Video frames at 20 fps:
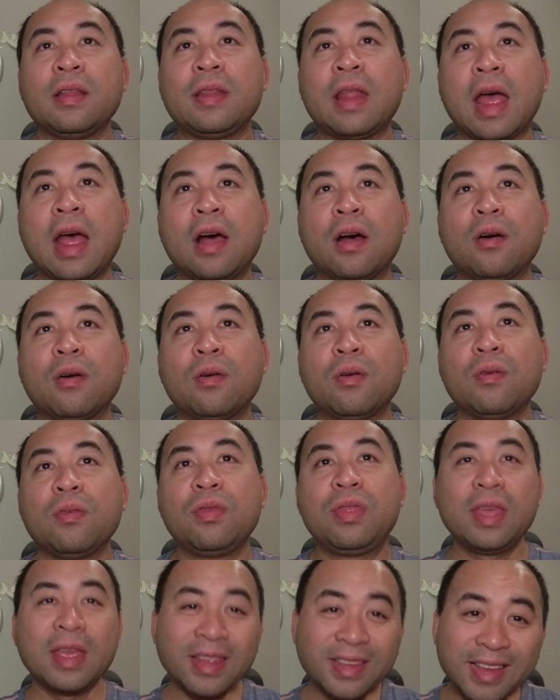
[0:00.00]
Now,
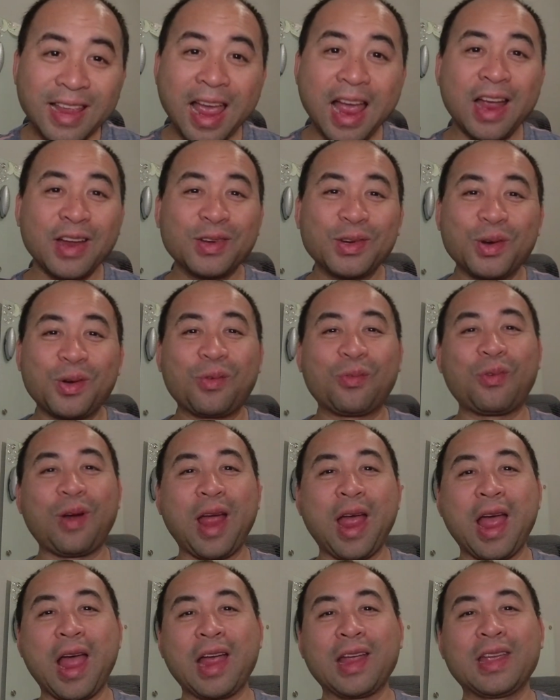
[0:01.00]
this actual
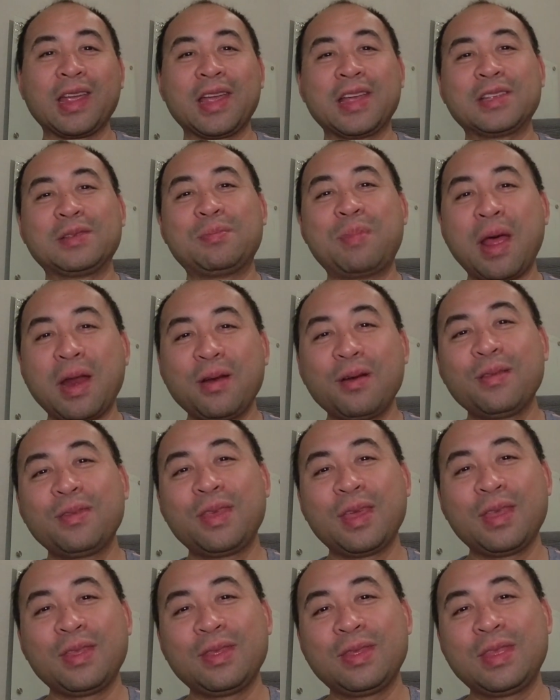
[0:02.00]
rack is better
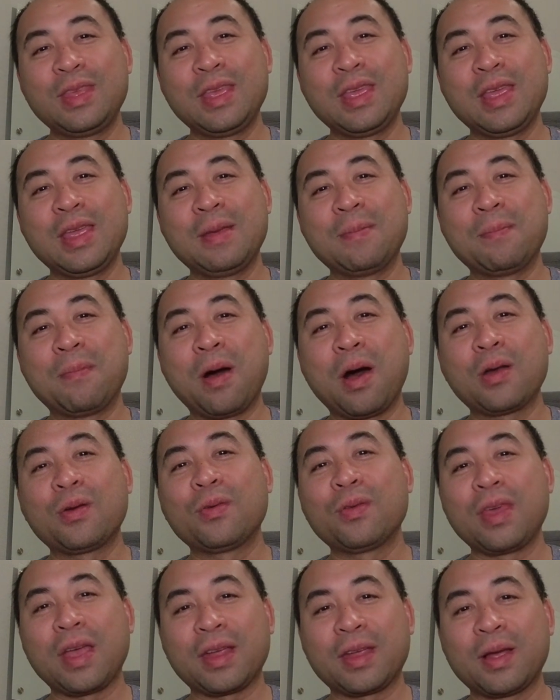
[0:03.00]
than the
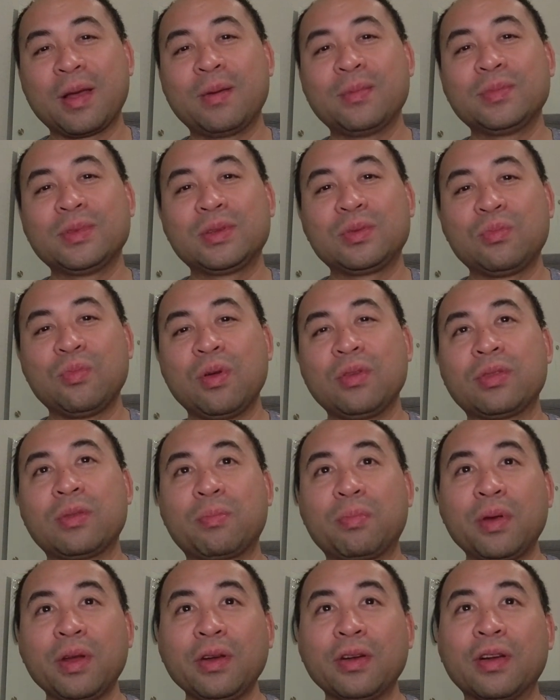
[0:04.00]
model that comes with
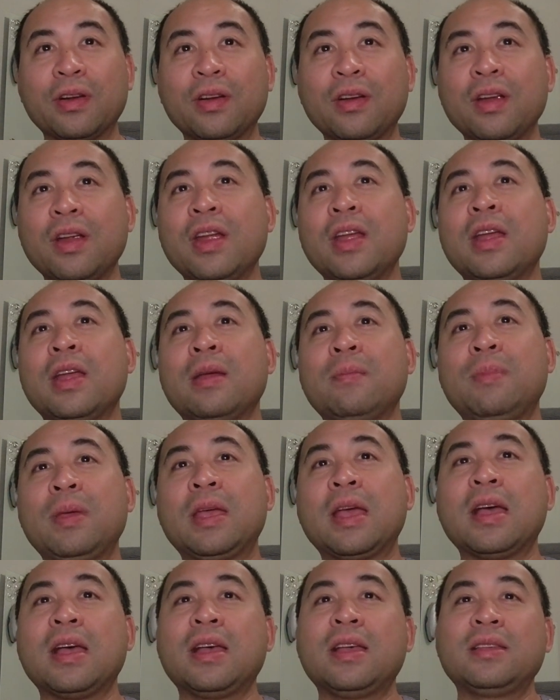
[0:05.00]
the printer
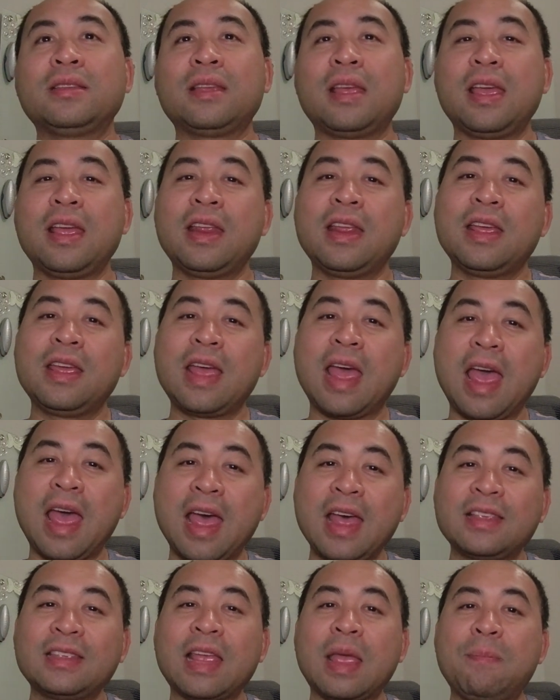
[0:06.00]
because it
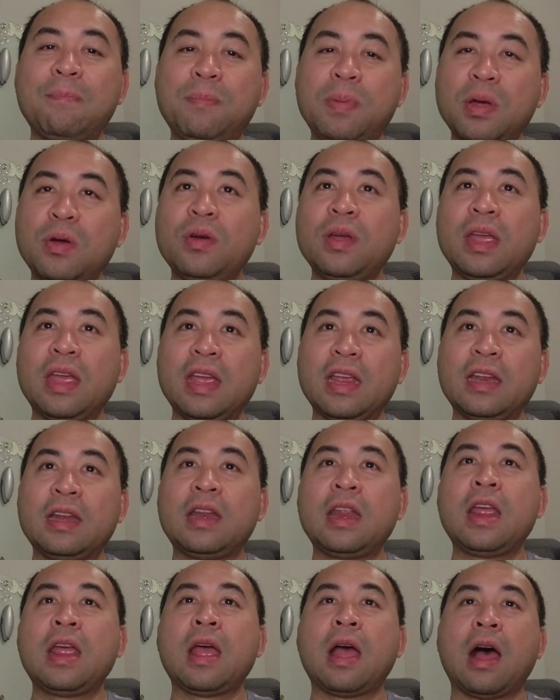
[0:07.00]
has a
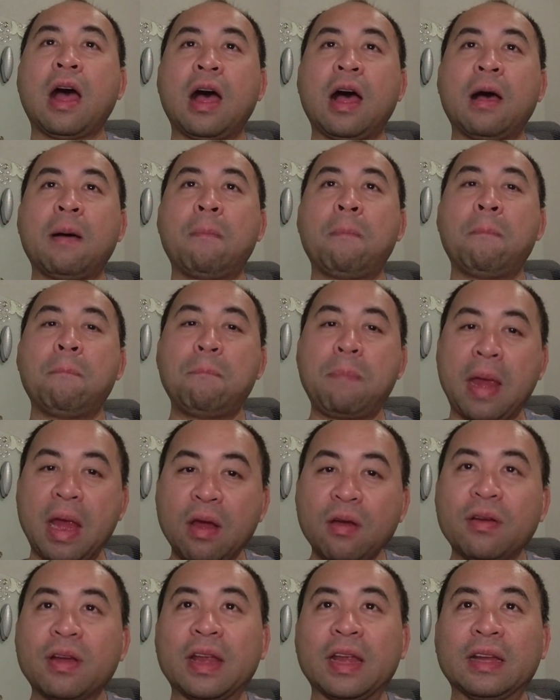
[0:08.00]
built-in
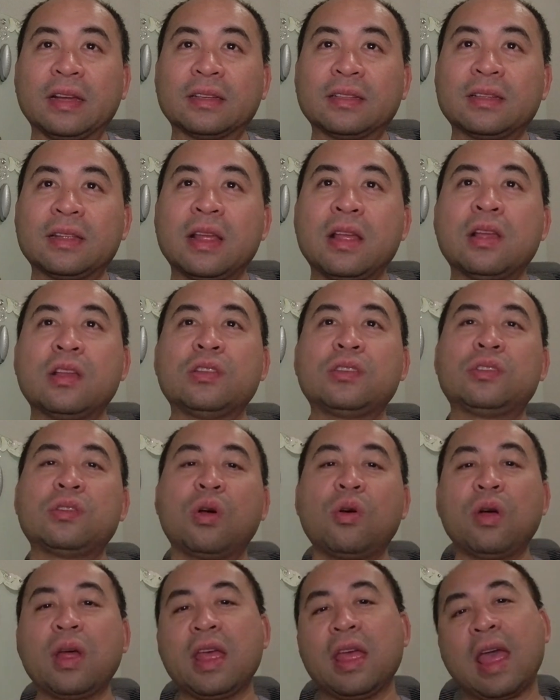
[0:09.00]
bearings.
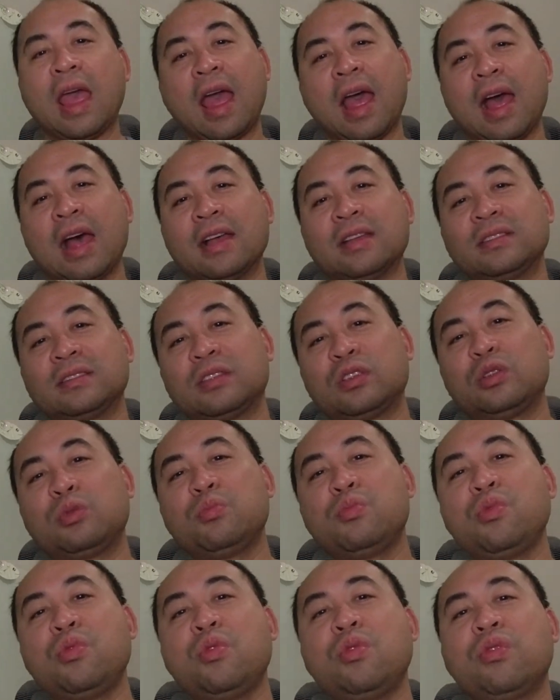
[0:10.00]
So it has
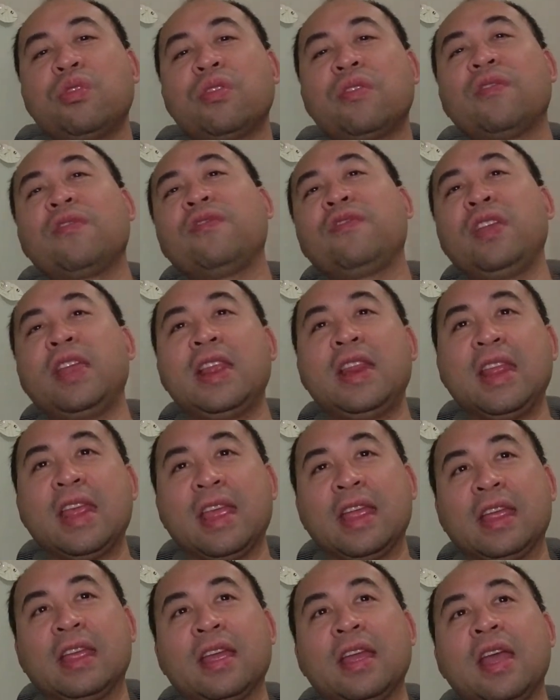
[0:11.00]
smoother
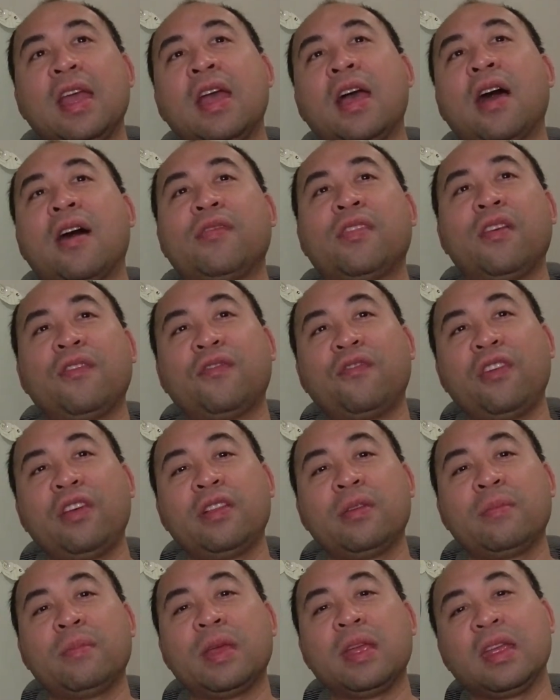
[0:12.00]
feeding of the
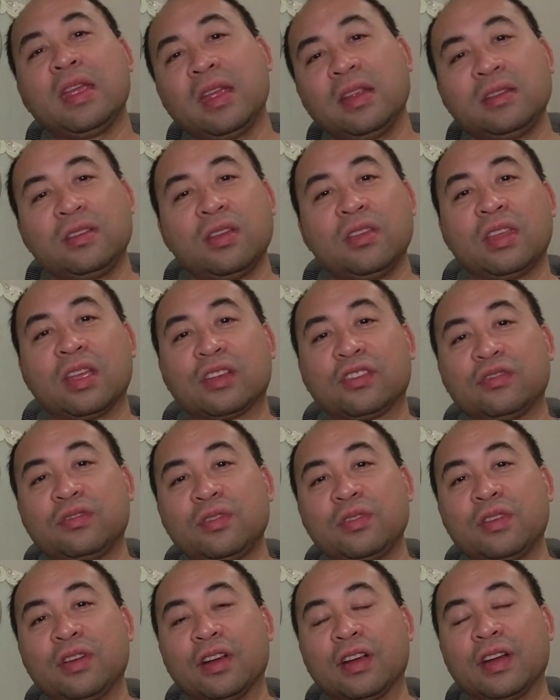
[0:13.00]
filament into the
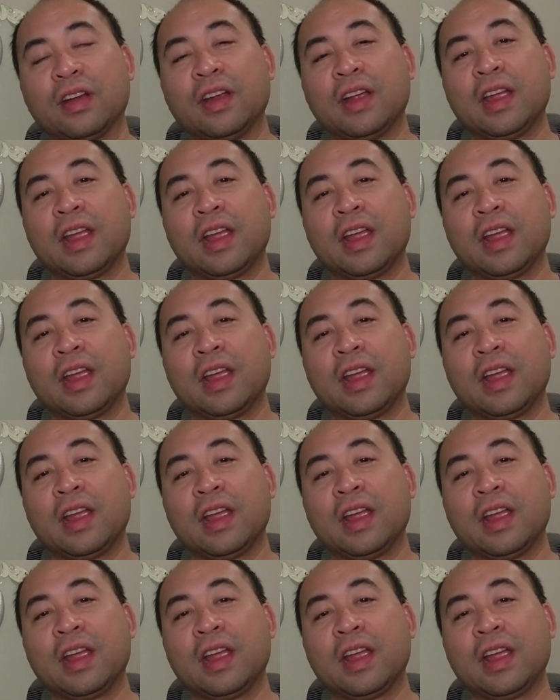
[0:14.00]
extruder.